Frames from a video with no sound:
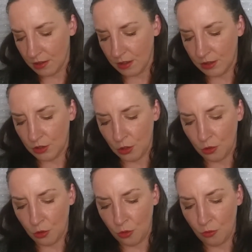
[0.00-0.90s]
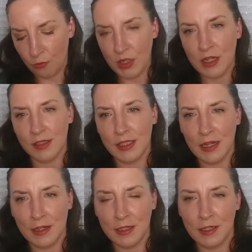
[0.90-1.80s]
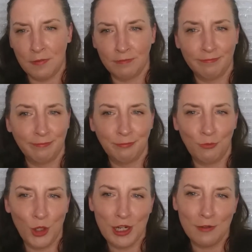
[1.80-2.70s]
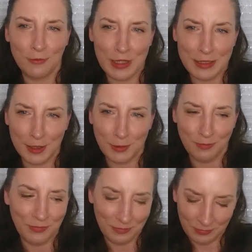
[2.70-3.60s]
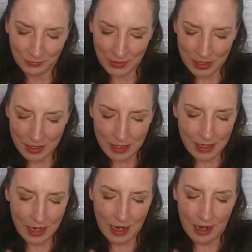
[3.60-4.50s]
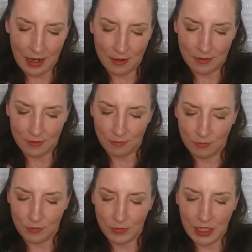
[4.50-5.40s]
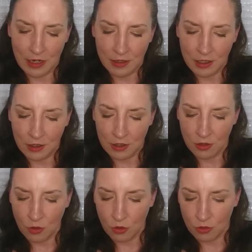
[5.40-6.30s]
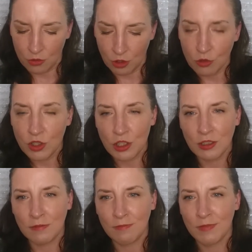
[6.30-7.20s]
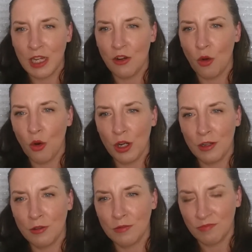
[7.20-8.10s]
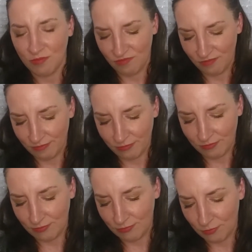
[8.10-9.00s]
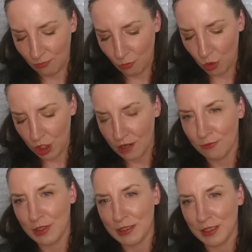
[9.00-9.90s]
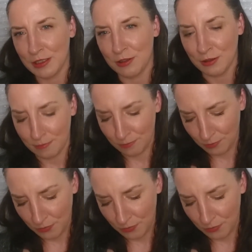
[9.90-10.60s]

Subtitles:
So me and tanning, we're not friends. And tanning lotion and oil, we're not friends either.